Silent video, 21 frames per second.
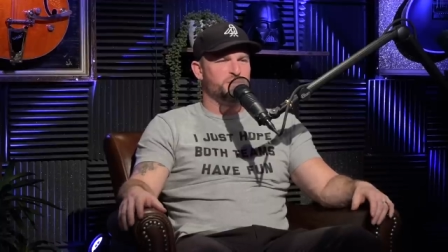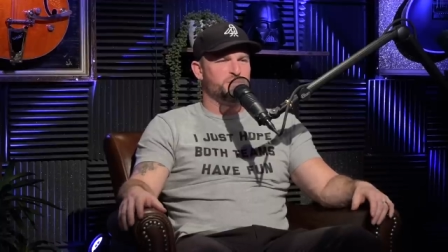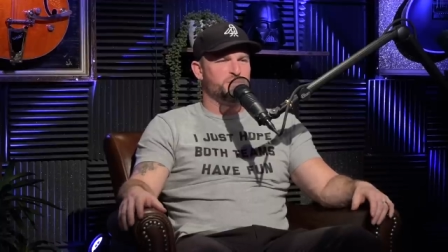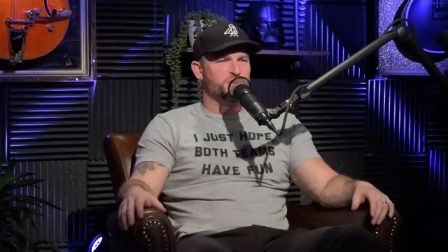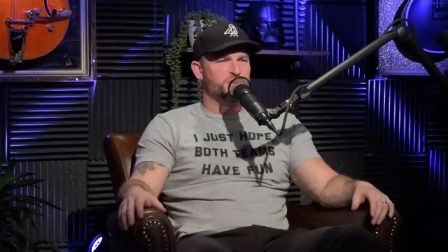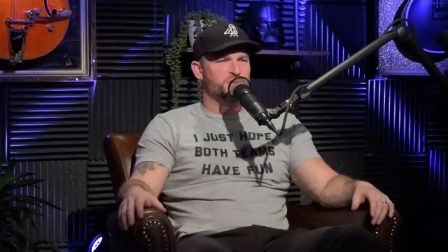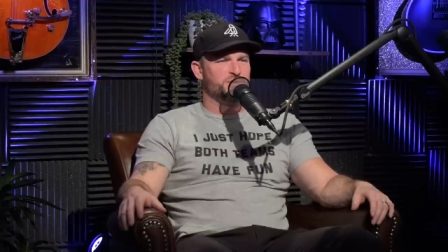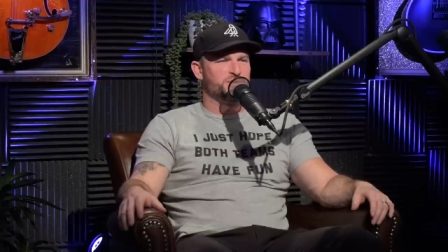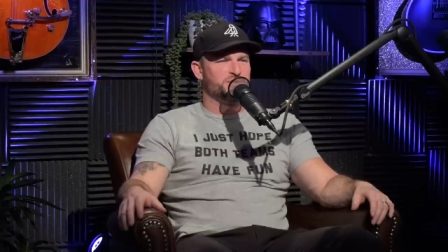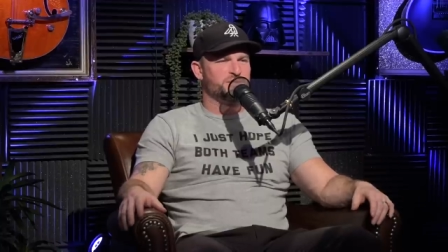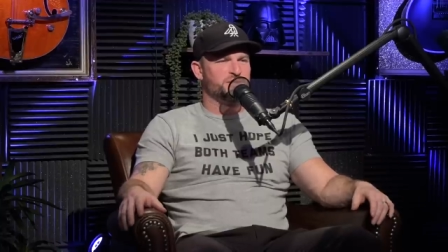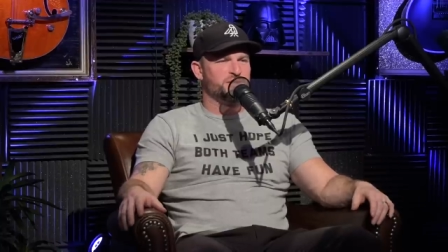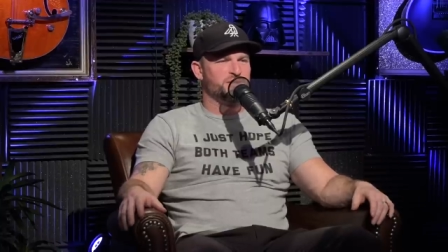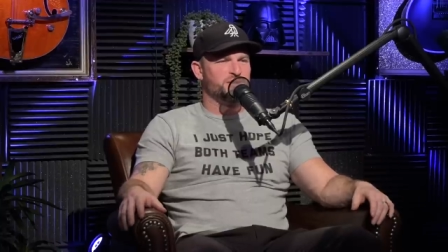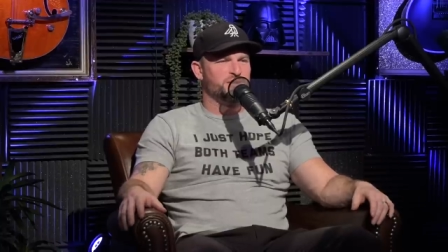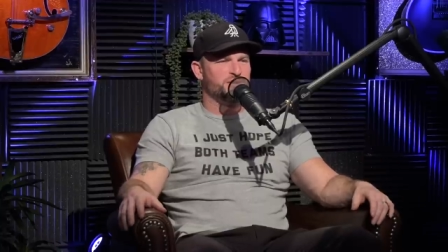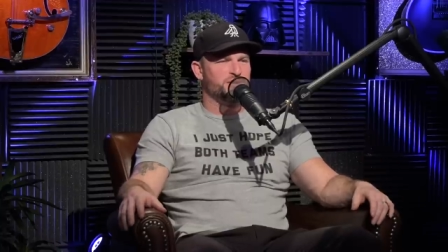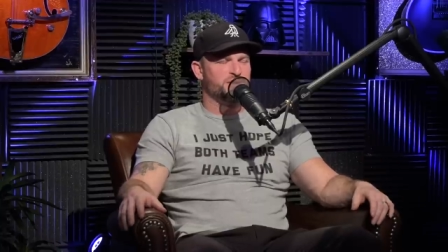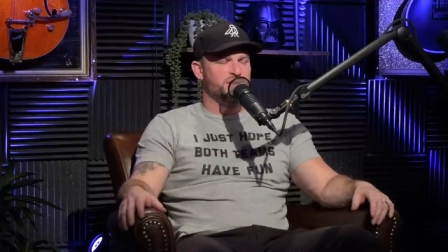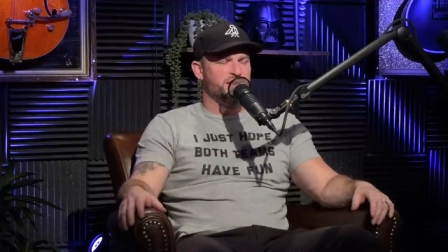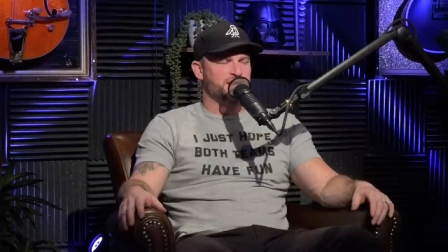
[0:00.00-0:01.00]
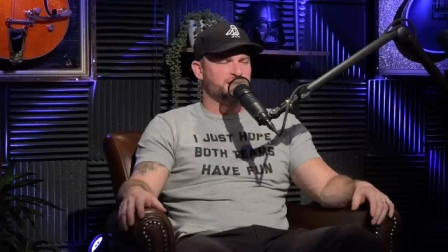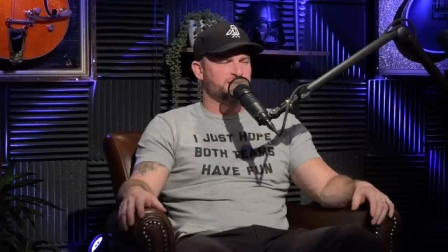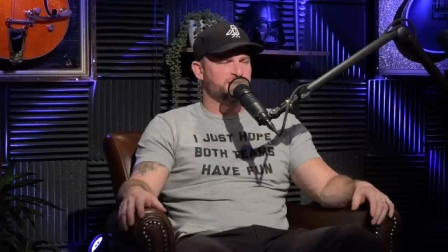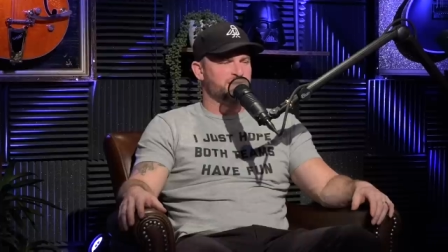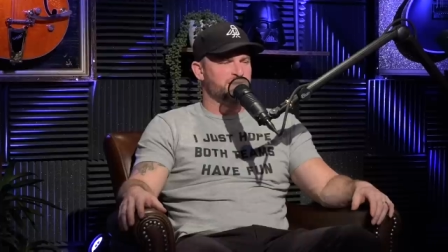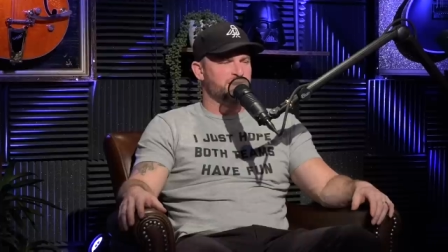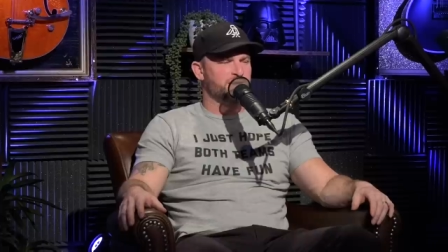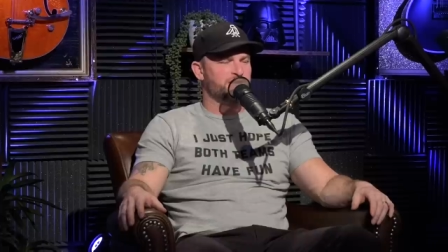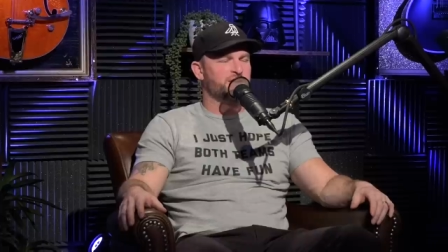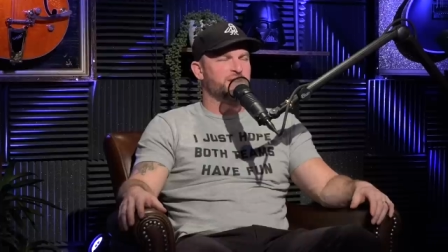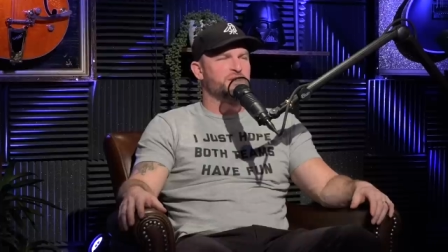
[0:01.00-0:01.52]
people. So that's,
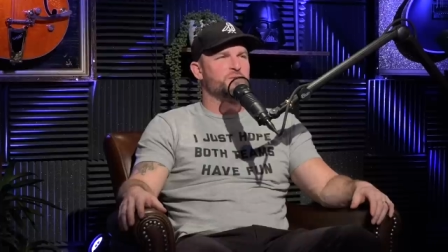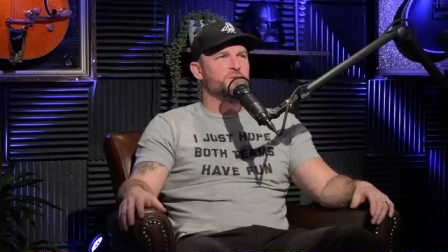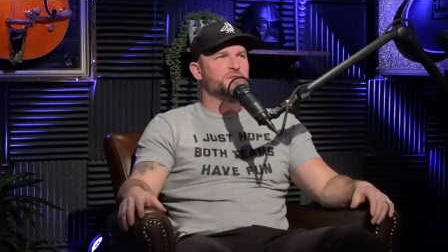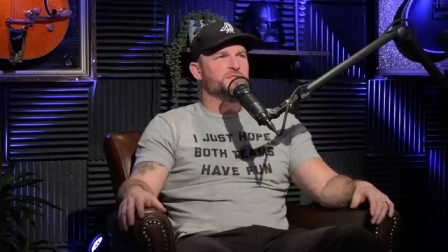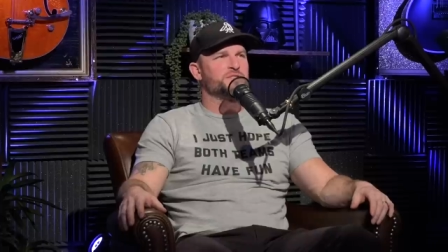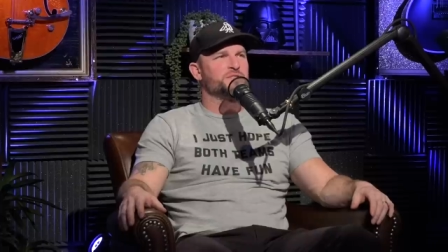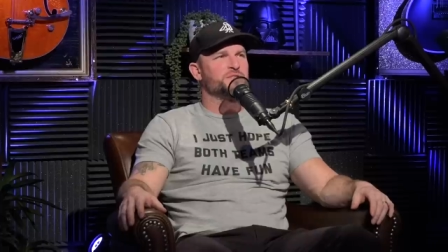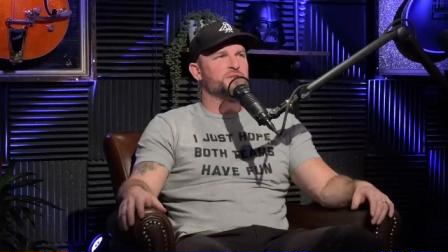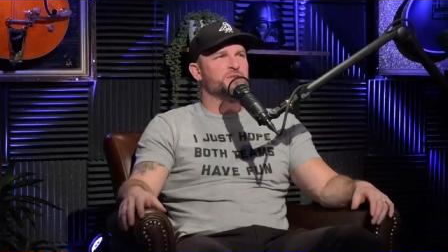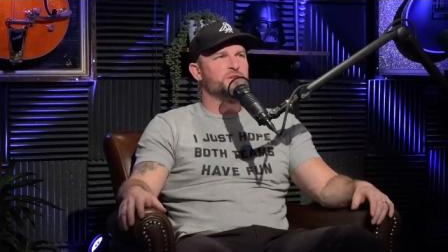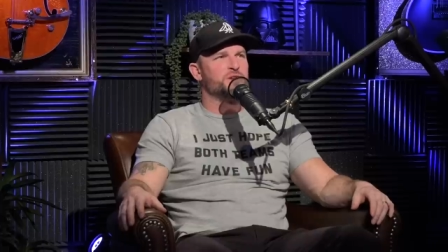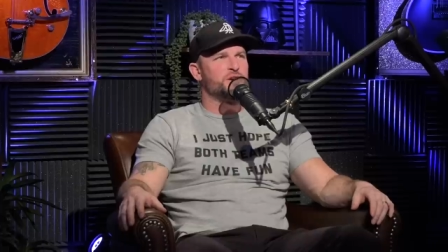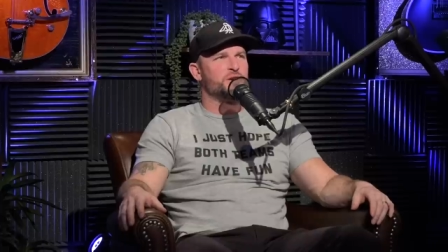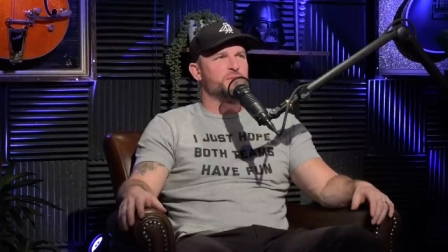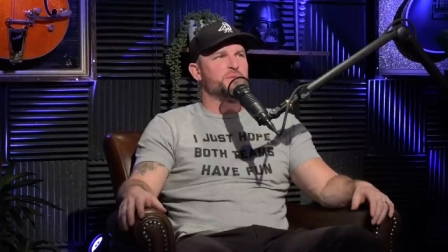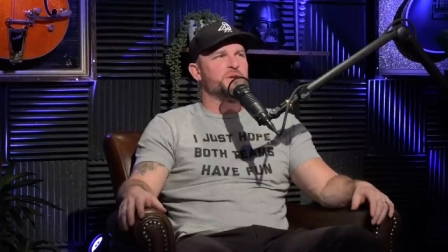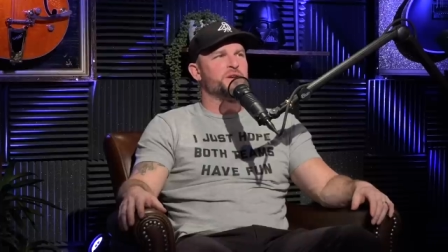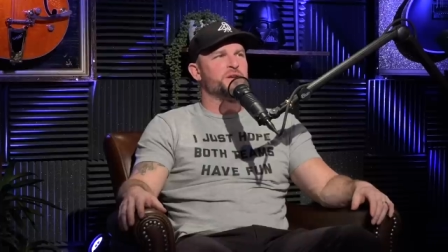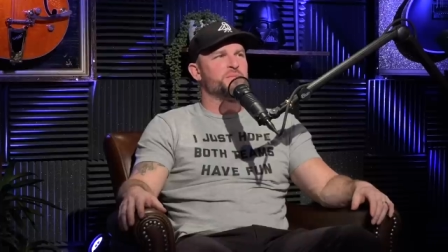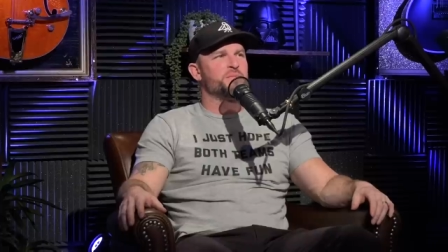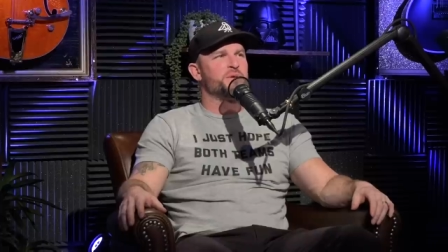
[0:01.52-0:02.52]
I think what's so alarming